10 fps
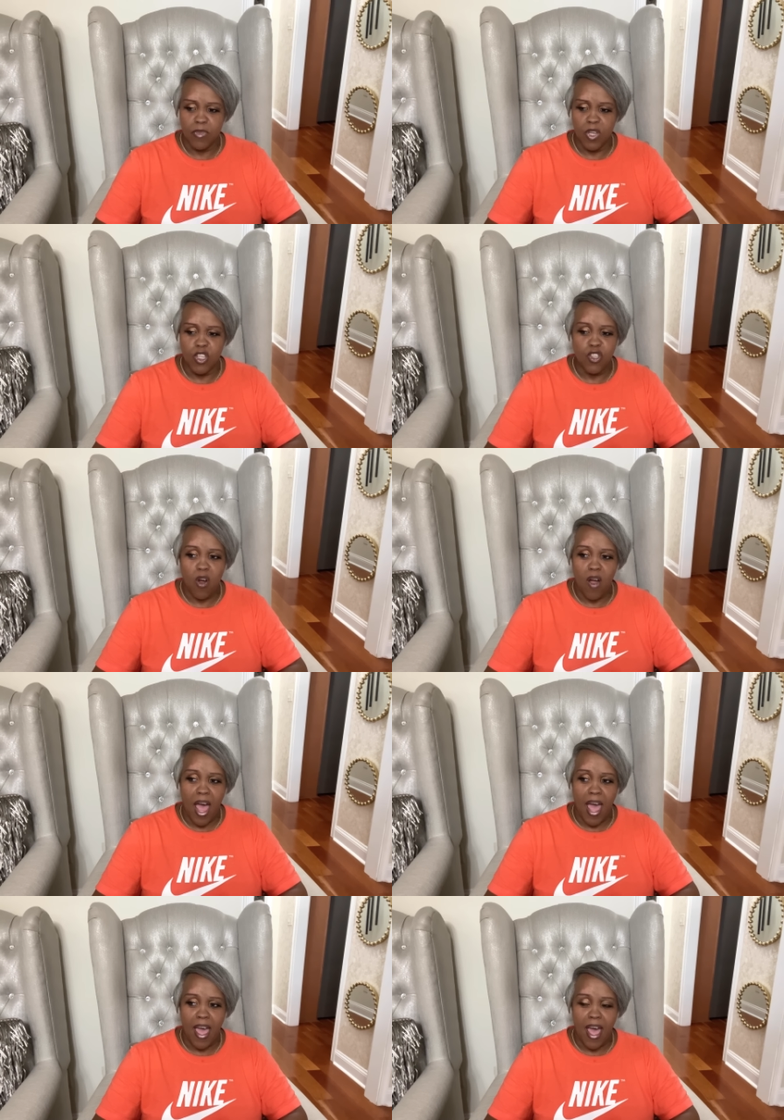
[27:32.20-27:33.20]
you know,
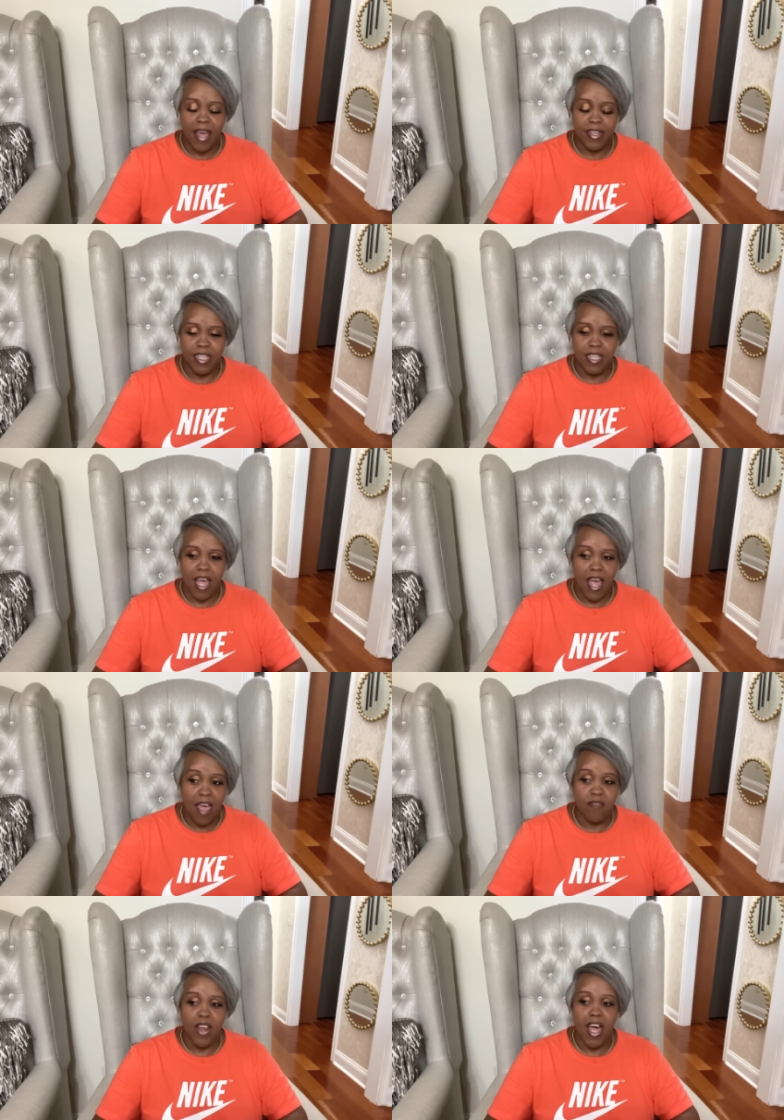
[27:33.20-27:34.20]
I, I did, I
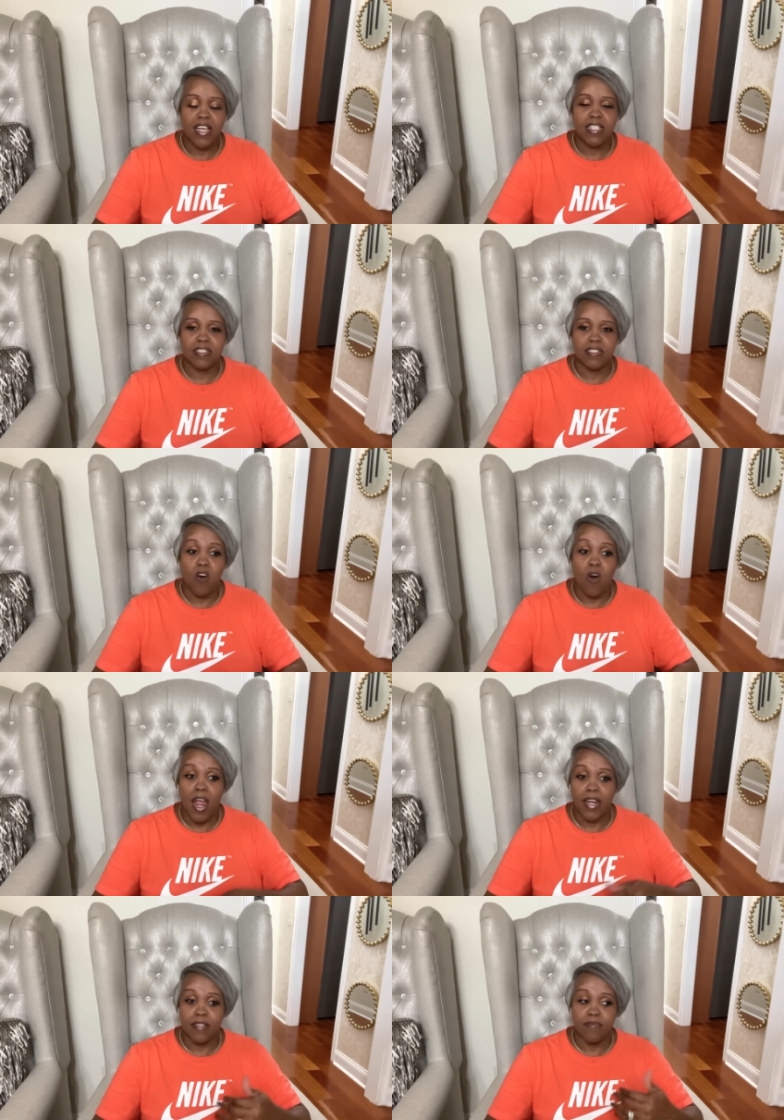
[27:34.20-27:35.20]
have not, or
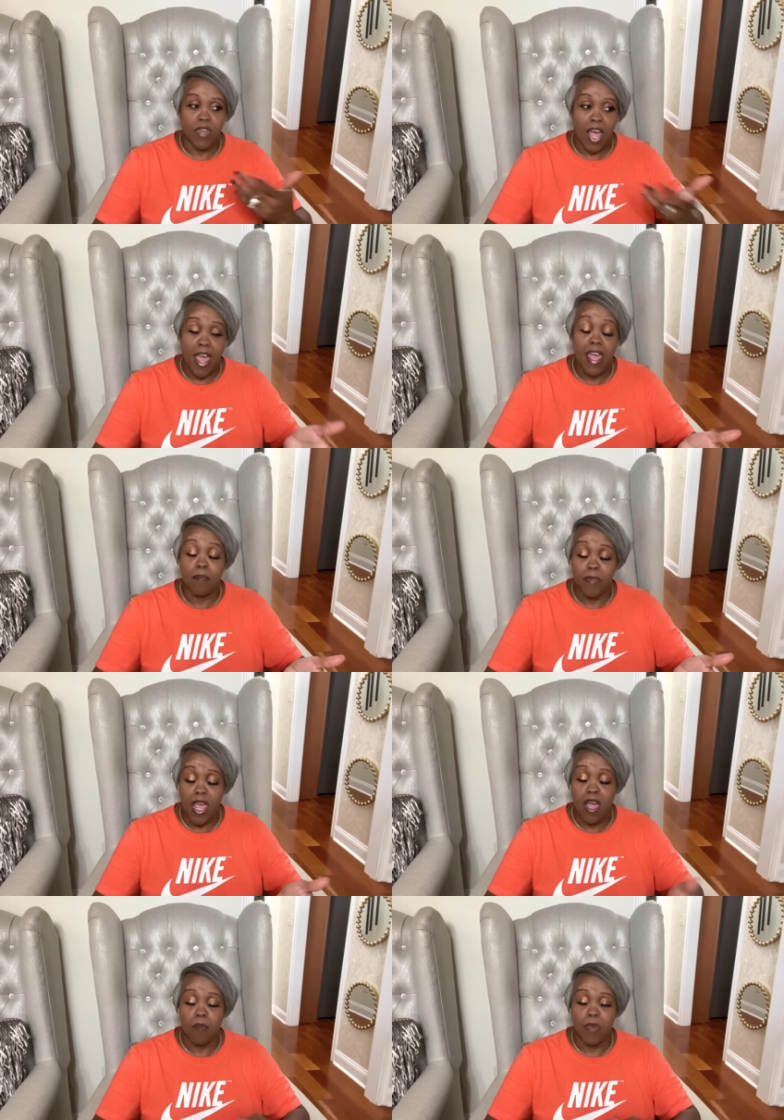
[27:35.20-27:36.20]
I, I am
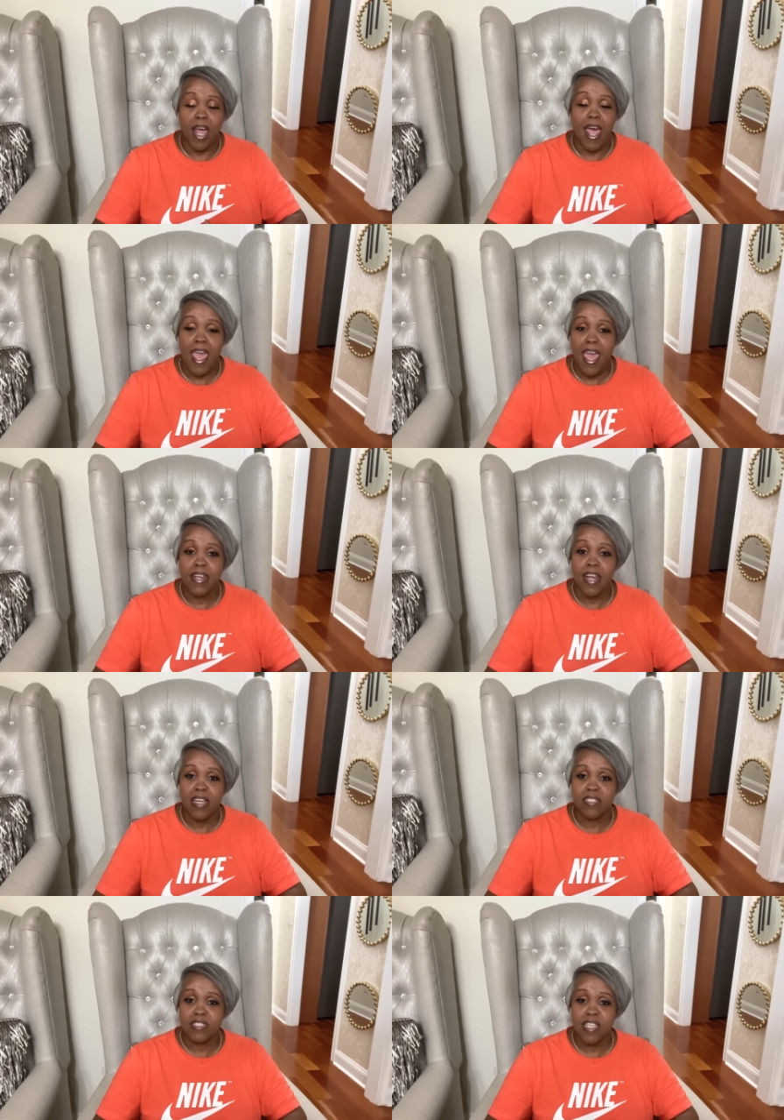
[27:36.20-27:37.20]
now, but I had
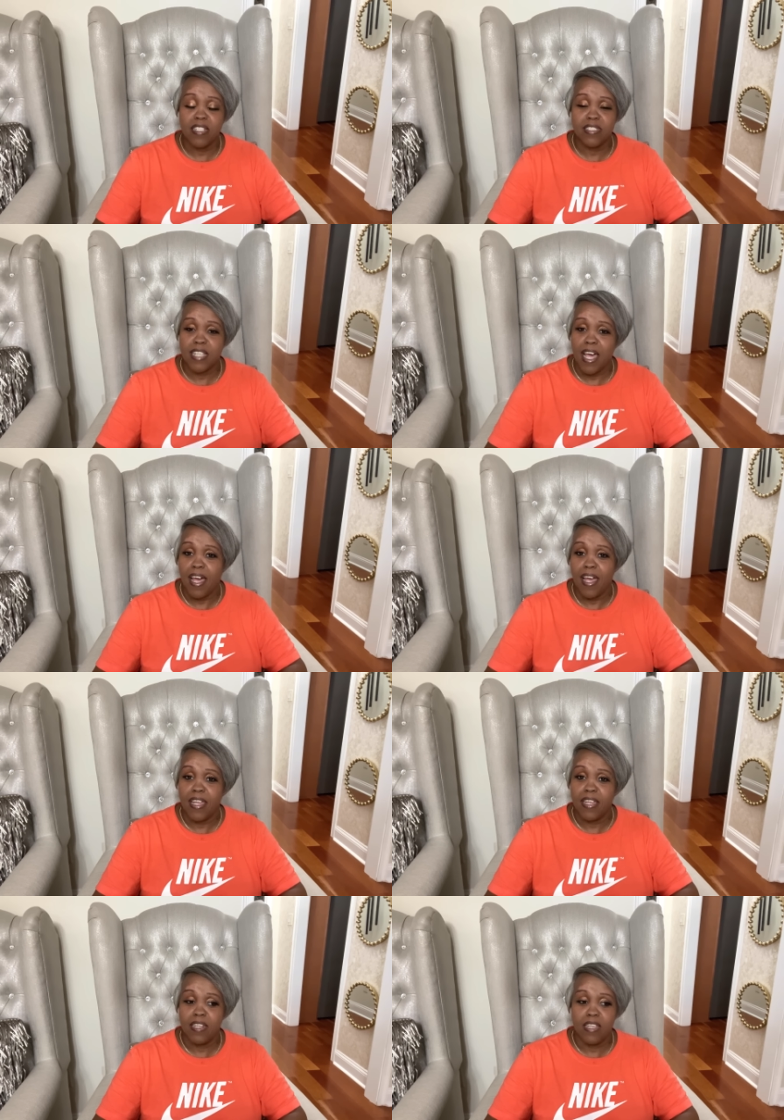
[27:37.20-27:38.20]
not set
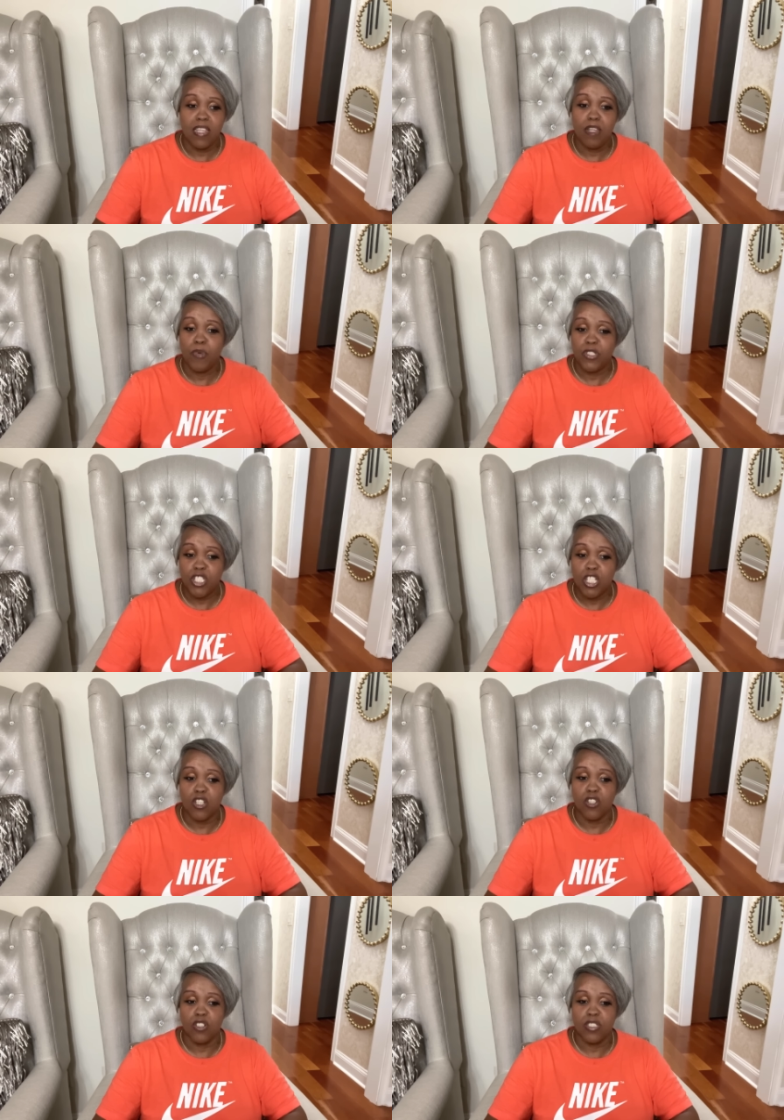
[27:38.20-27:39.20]
aside any
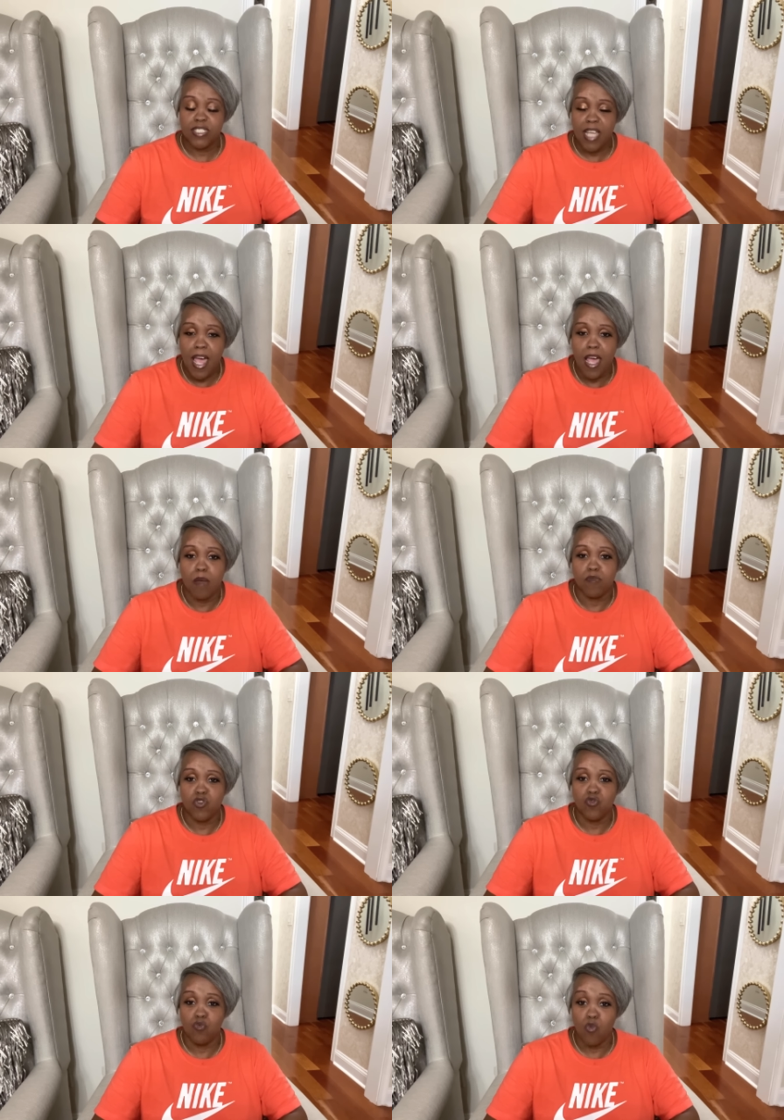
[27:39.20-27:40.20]
particular time
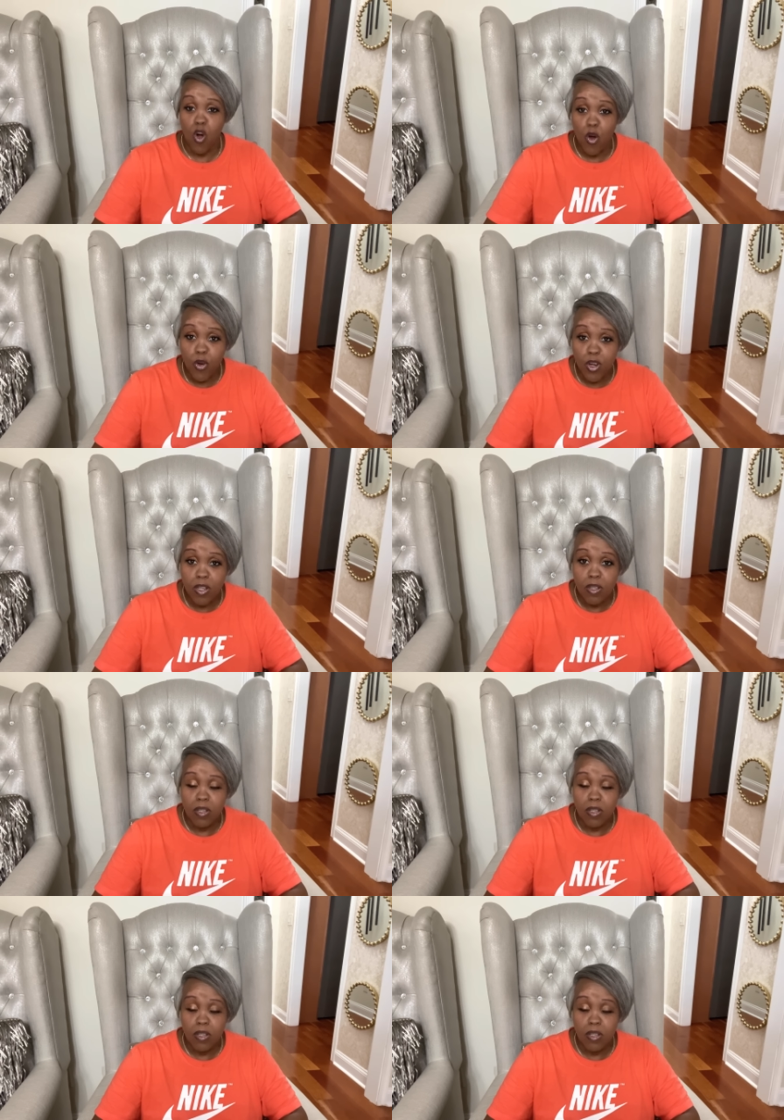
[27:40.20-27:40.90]
to work,